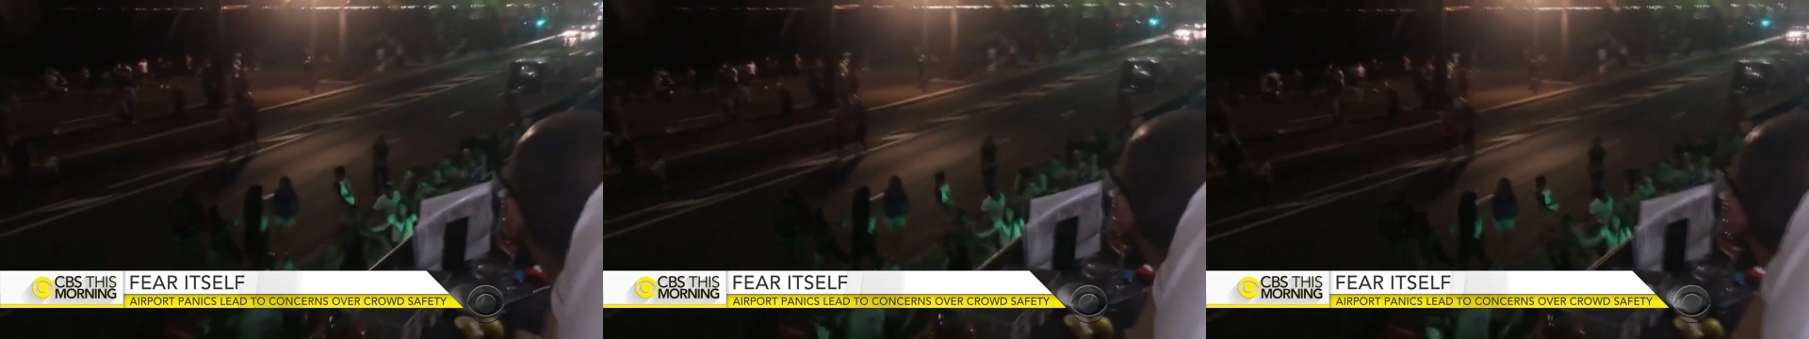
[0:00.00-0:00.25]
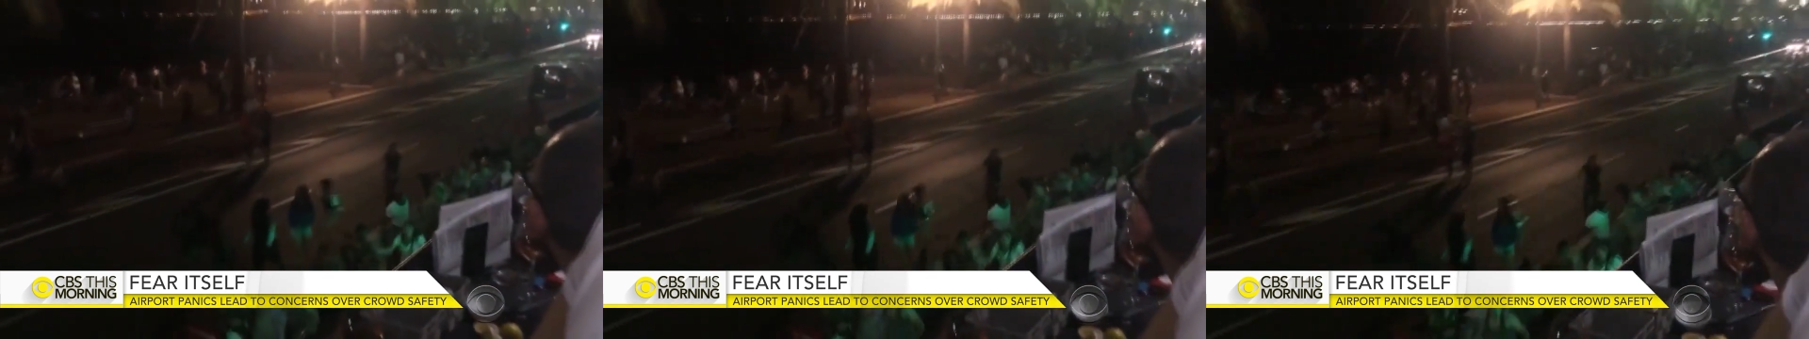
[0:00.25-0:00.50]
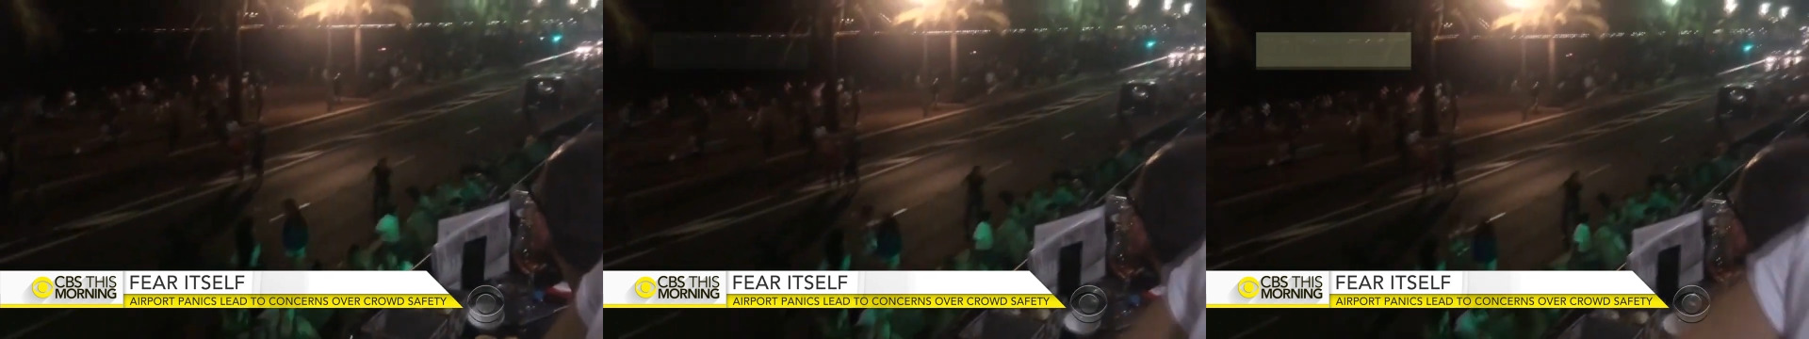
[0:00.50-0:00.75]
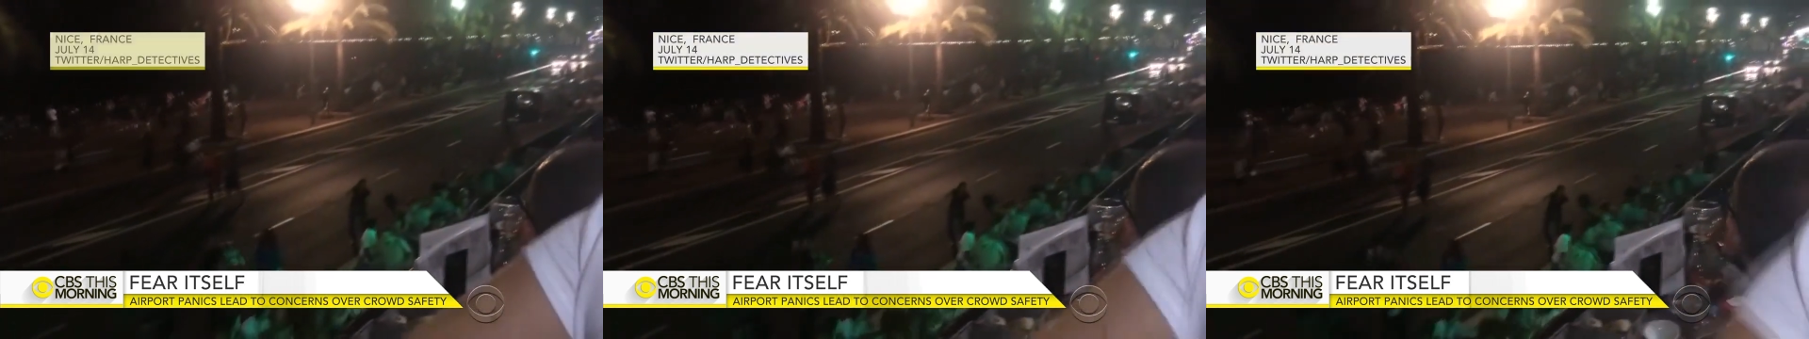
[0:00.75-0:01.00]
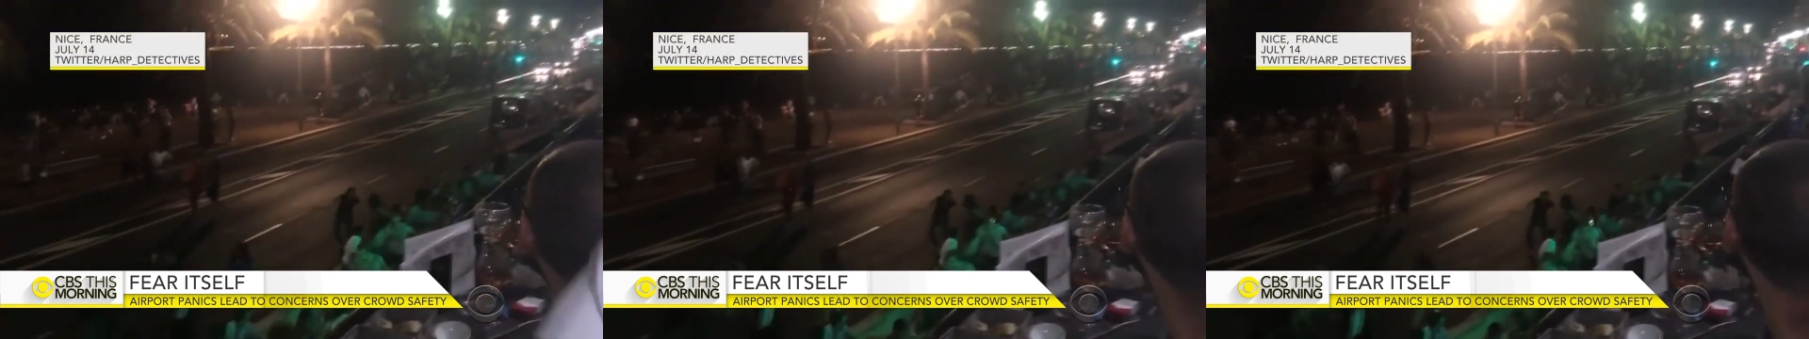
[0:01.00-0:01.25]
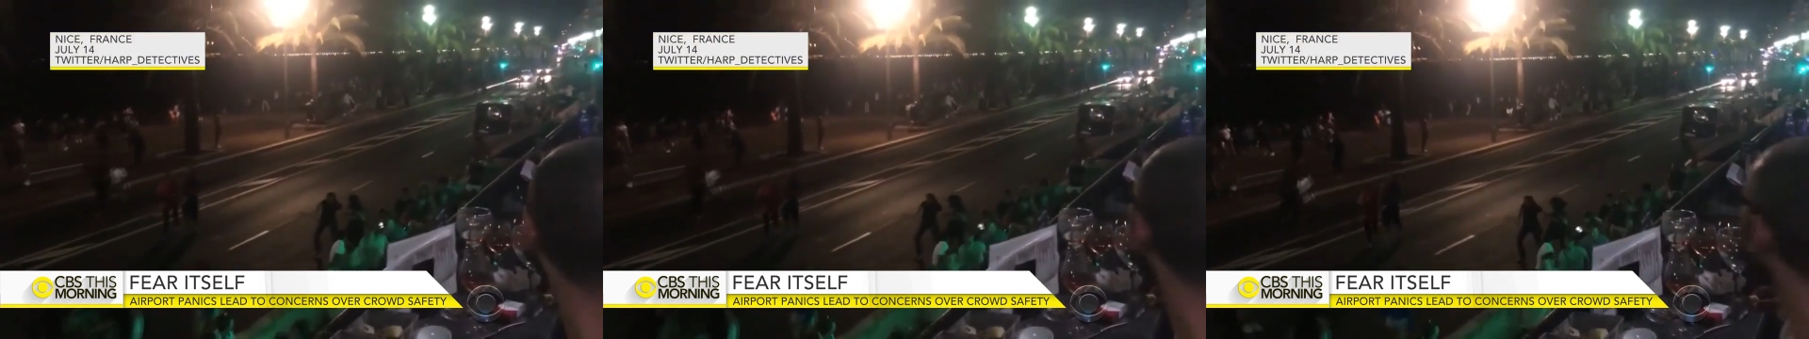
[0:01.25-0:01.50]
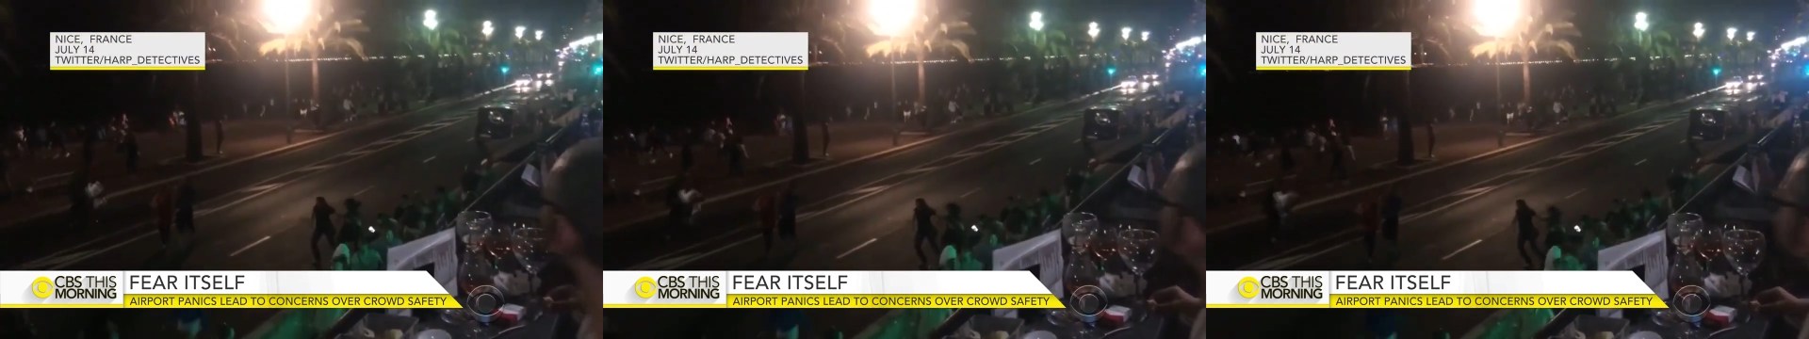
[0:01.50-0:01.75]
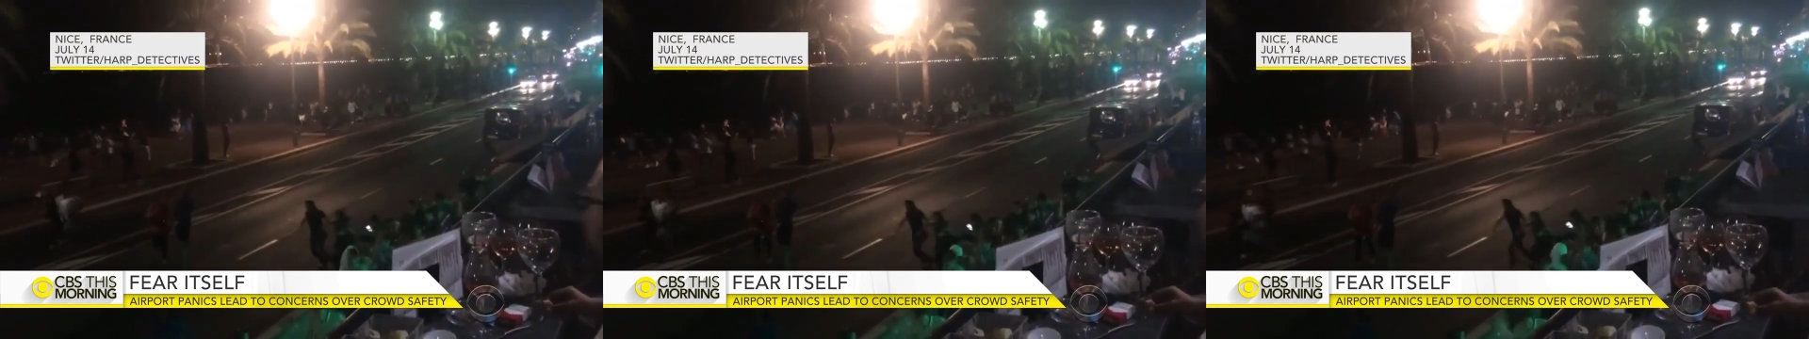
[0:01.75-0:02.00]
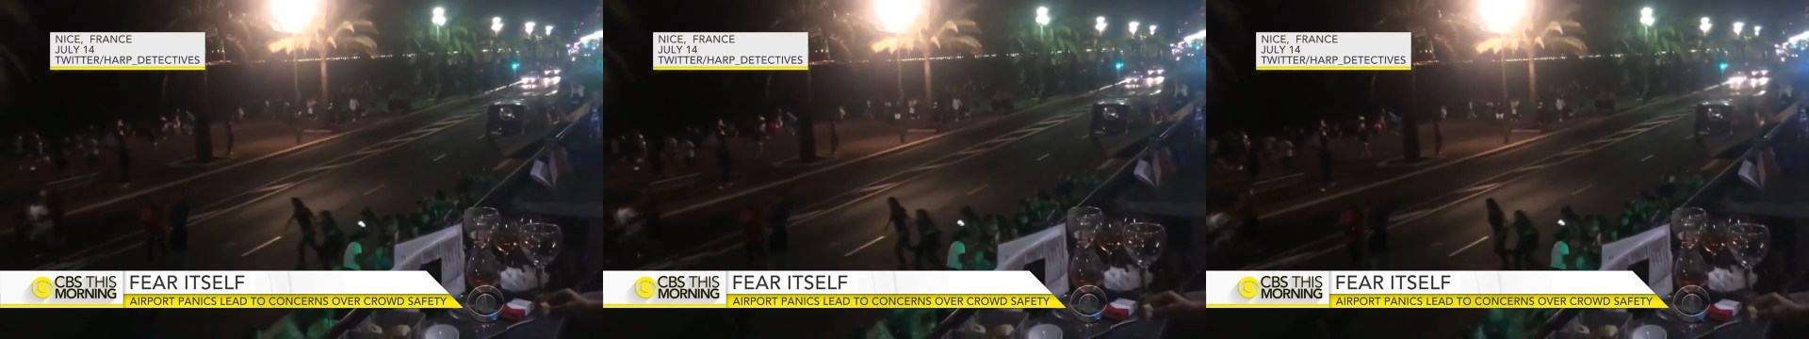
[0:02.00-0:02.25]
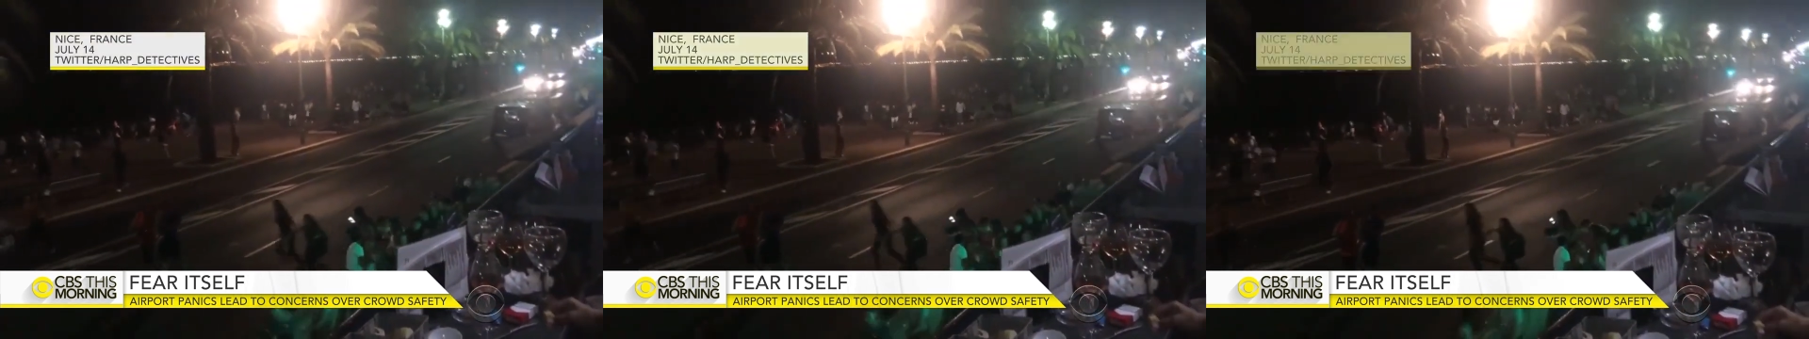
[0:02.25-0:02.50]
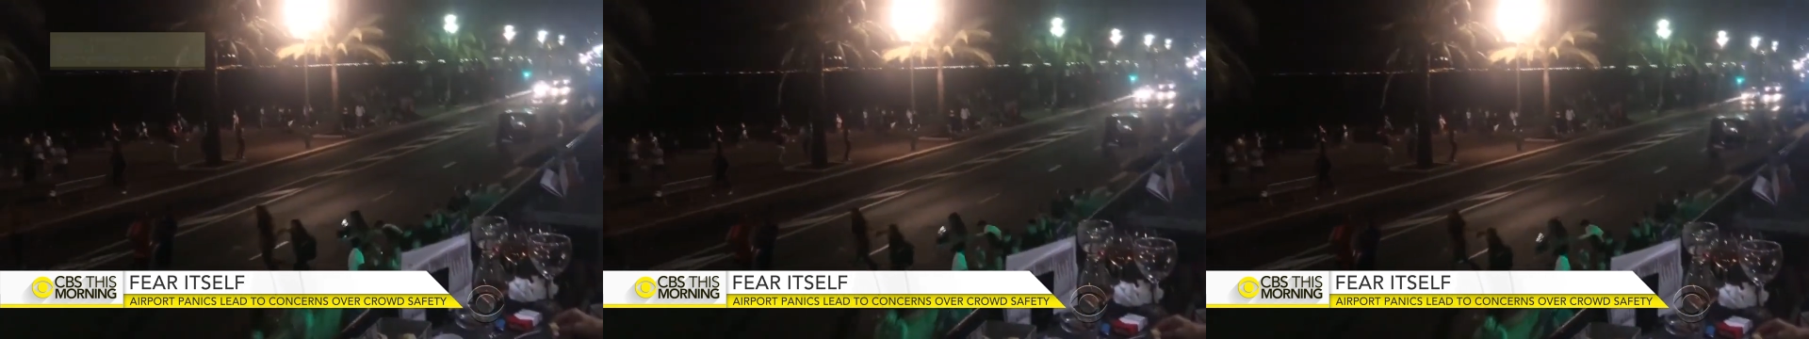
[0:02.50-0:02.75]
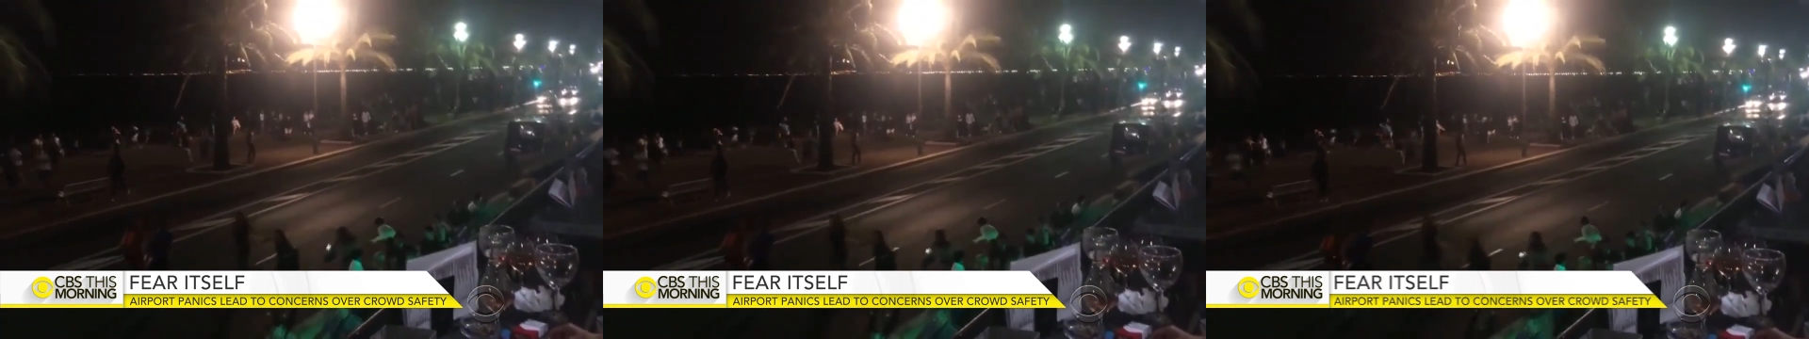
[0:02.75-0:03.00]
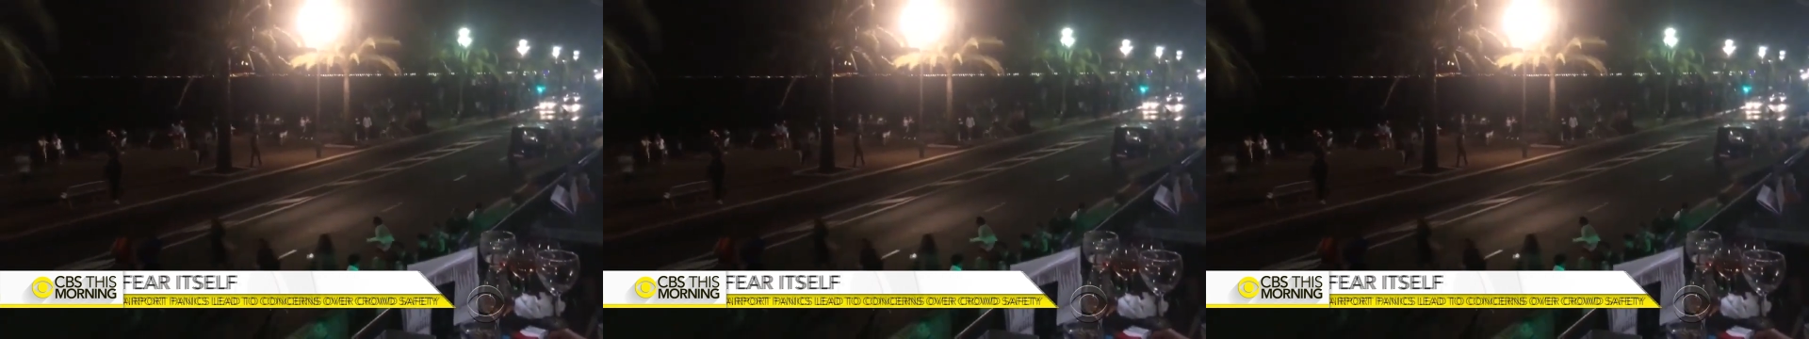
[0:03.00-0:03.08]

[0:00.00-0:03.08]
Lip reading: [unreadable: no face in view]